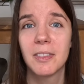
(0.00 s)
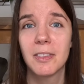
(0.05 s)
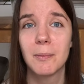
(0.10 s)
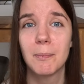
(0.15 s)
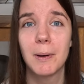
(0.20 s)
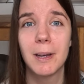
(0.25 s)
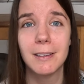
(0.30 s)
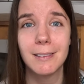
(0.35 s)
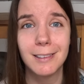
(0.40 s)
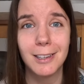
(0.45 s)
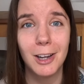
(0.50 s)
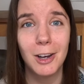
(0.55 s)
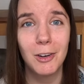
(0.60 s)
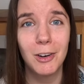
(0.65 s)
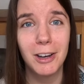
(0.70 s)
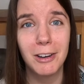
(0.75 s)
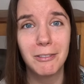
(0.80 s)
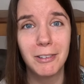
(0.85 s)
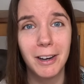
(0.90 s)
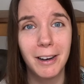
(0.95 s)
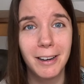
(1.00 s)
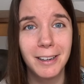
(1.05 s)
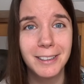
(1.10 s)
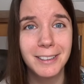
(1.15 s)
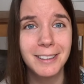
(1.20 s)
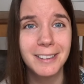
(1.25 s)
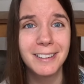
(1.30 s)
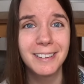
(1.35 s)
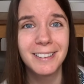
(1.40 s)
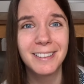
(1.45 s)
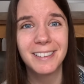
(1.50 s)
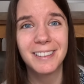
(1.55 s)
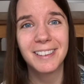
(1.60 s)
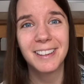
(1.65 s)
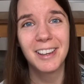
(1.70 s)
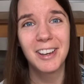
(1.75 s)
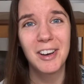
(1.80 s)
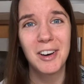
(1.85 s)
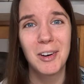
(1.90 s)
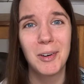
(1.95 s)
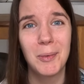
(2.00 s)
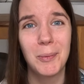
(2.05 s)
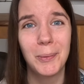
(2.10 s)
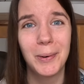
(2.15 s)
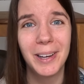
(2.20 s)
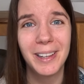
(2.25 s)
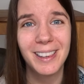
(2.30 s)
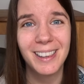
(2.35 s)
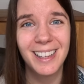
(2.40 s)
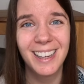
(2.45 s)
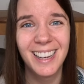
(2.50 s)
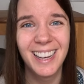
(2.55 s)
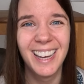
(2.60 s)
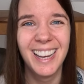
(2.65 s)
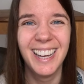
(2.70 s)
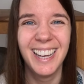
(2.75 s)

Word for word: The pasta, however, well,